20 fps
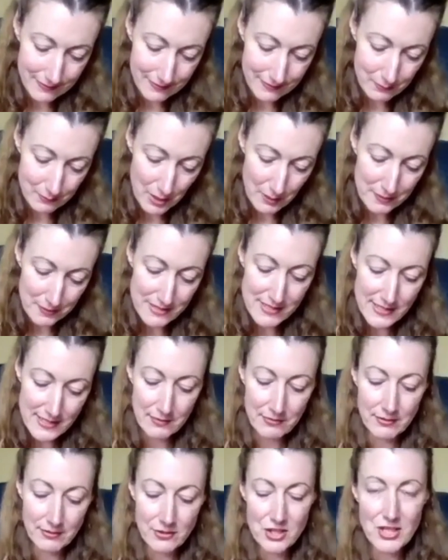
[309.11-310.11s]
Maybe there's
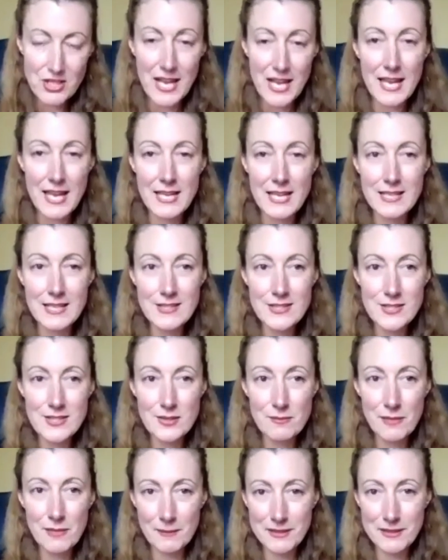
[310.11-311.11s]
different shades,
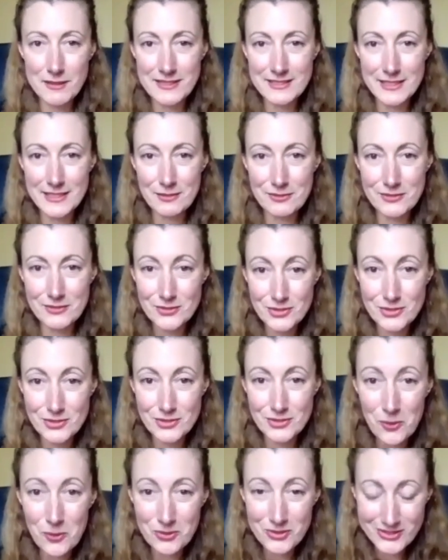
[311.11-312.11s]
maybe different
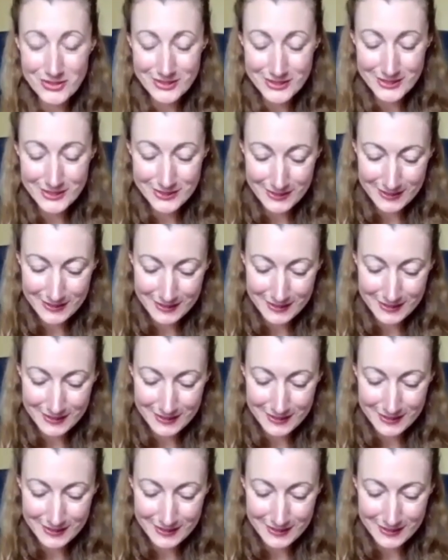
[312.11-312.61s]
tones.